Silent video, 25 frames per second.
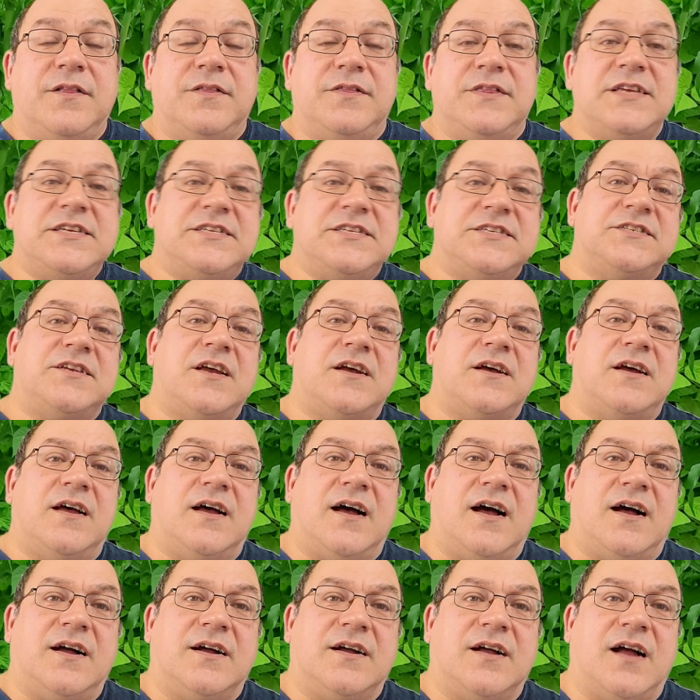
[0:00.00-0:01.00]
This is
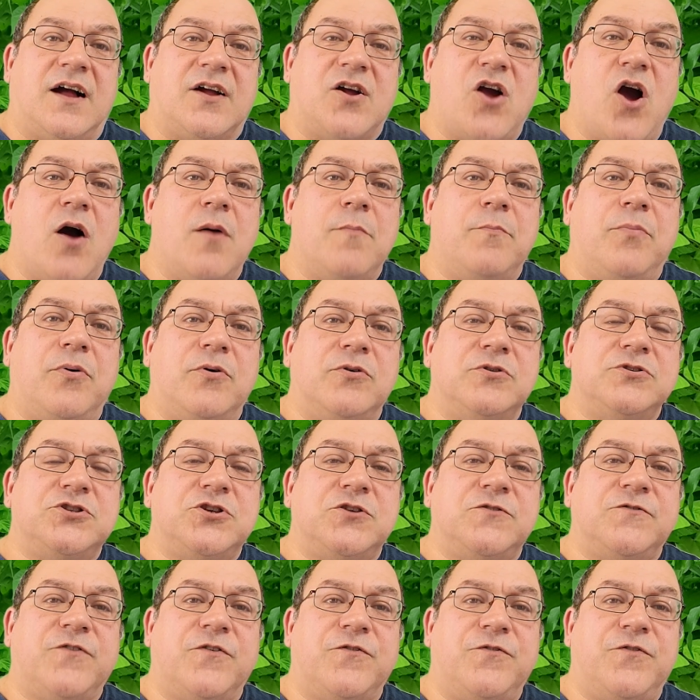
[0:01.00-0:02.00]
a
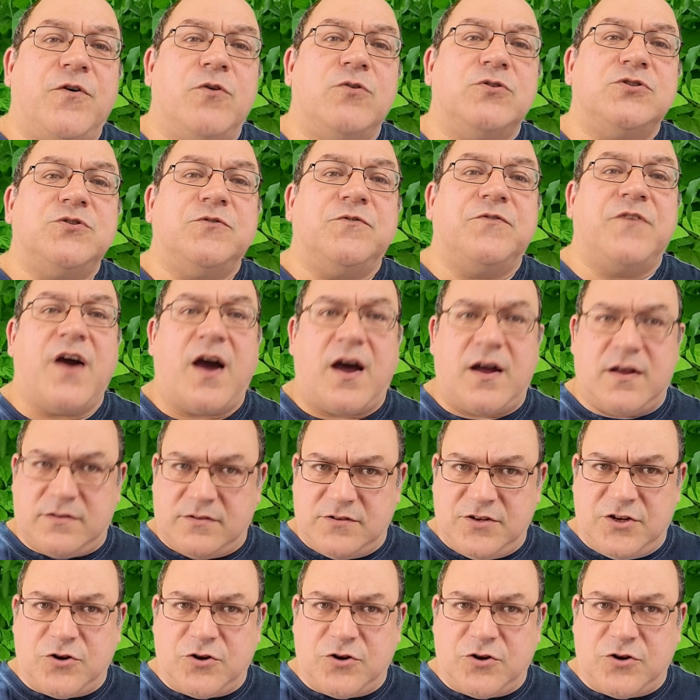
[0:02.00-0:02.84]
composter for folks who've got,